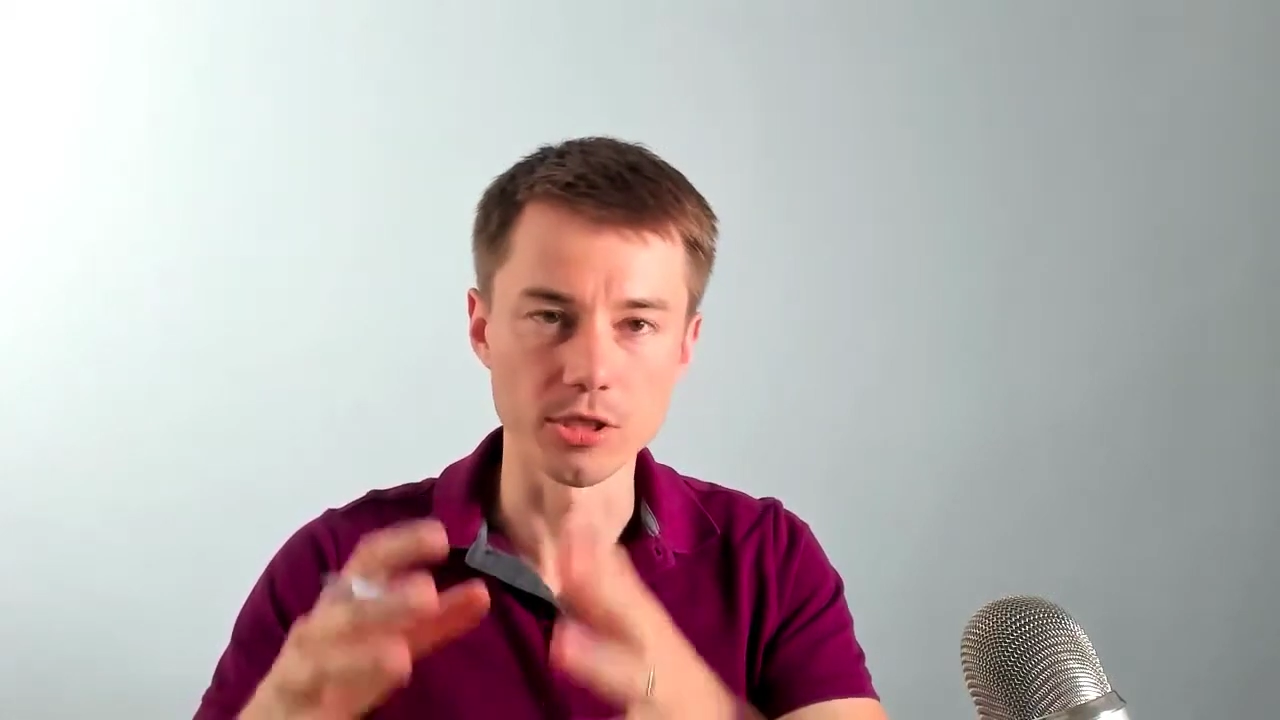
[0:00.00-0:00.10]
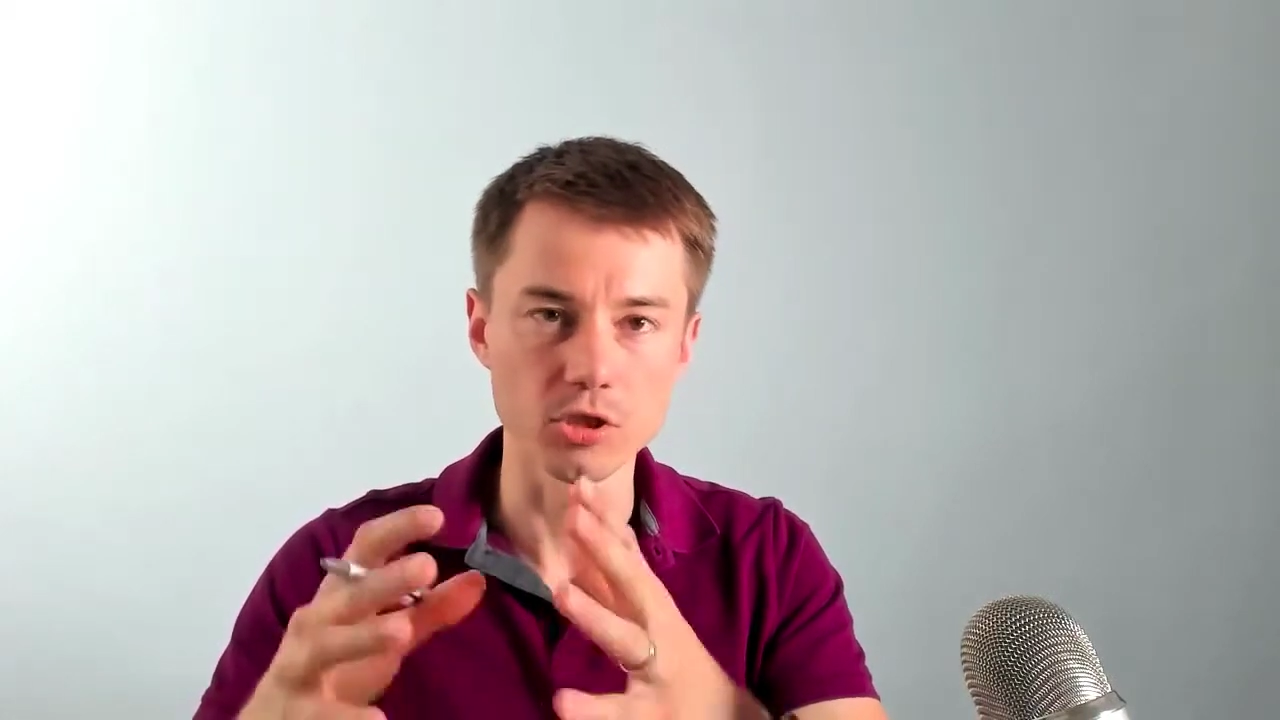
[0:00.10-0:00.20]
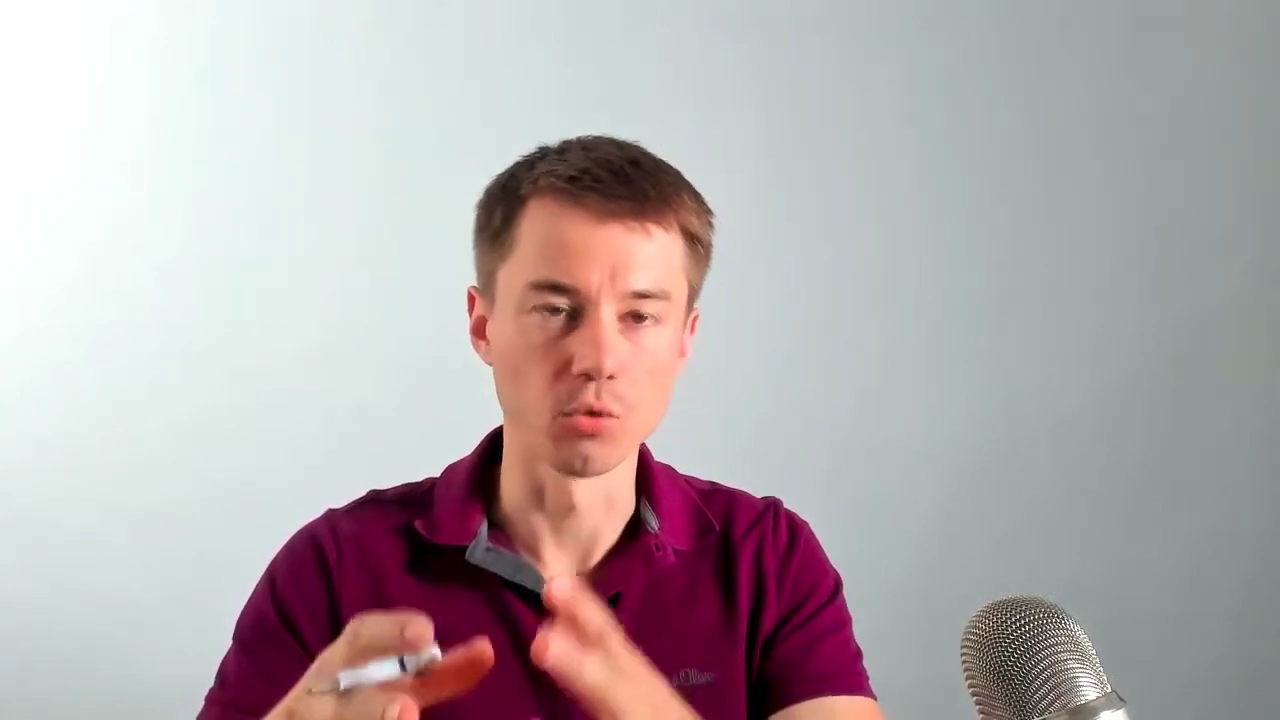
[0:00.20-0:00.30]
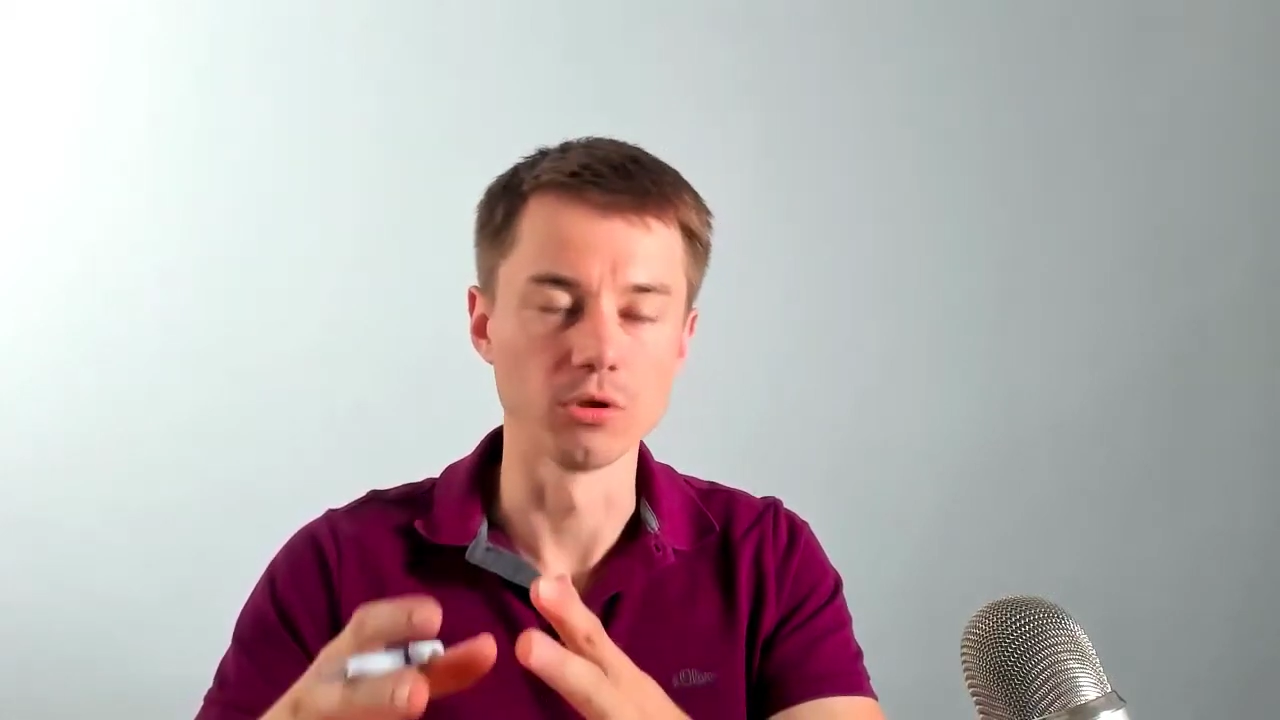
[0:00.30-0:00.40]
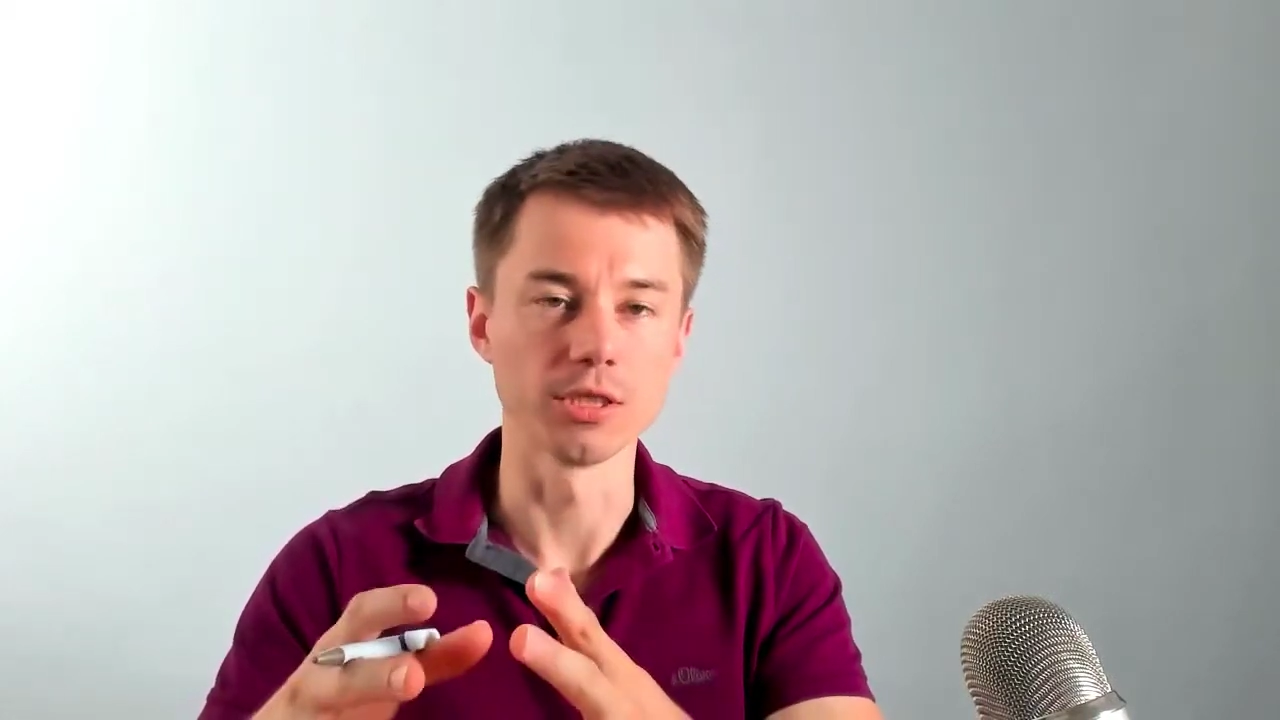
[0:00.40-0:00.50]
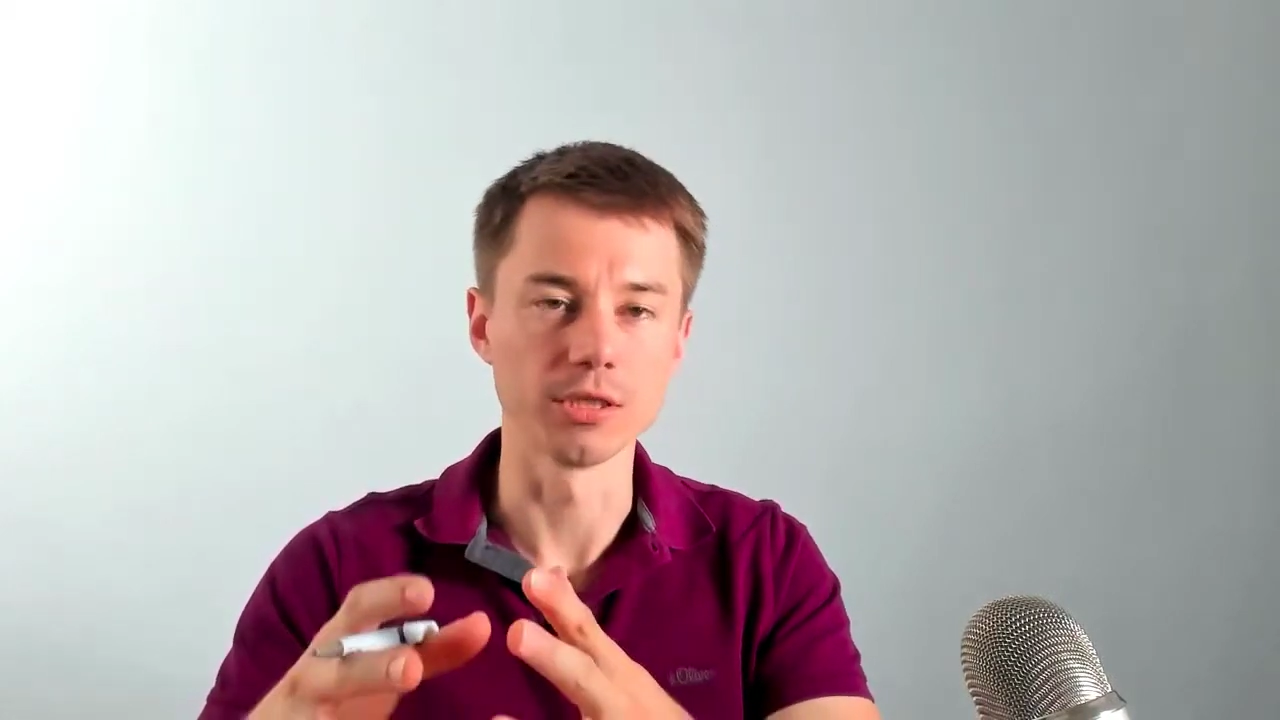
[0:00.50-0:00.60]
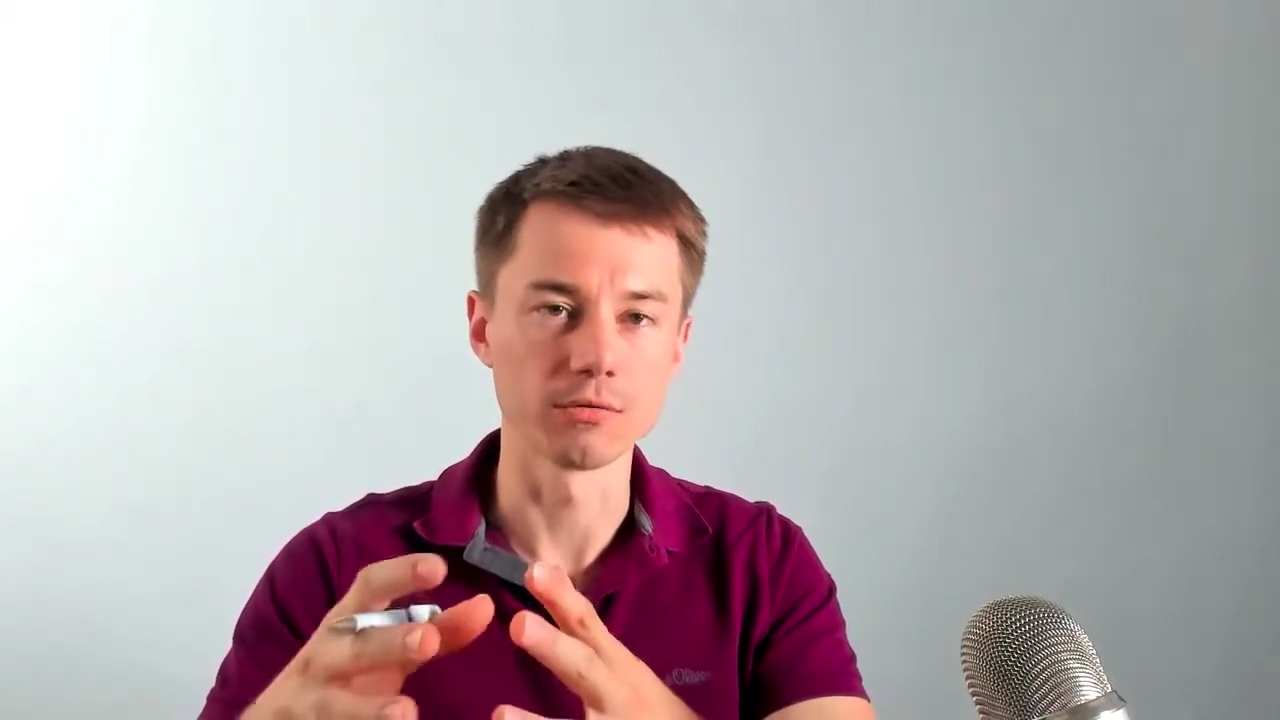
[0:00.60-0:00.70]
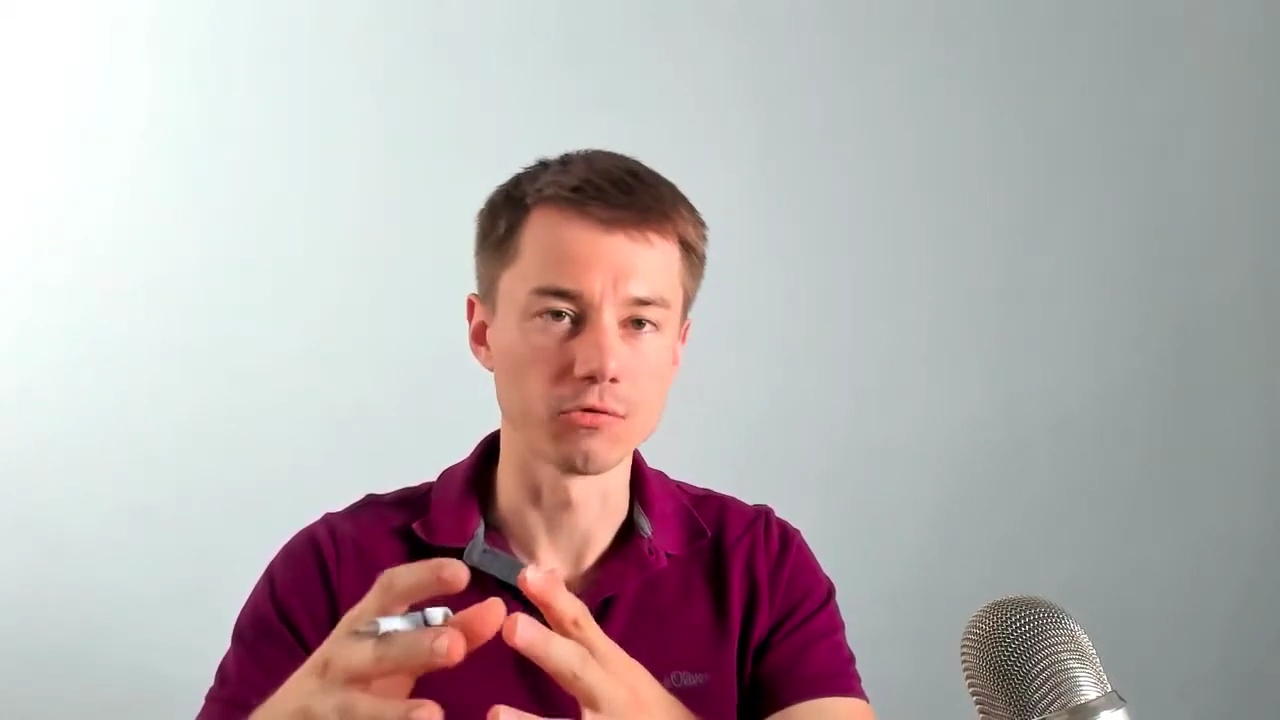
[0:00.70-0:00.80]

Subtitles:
solely